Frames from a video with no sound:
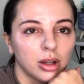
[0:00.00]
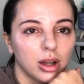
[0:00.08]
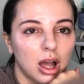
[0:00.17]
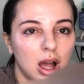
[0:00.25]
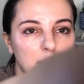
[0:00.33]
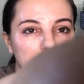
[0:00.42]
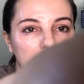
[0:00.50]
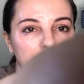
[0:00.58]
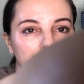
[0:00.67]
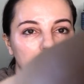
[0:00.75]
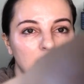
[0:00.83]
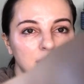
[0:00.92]
Um, I
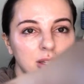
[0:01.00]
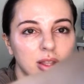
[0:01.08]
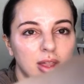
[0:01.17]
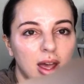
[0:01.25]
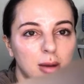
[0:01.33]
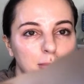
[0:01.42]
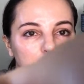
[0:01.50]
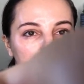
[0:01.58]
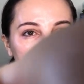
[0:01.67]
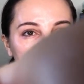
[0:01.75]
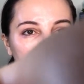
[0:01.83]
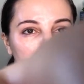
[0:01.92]
thought that
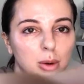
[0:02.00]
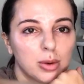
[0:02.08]
bakuchiol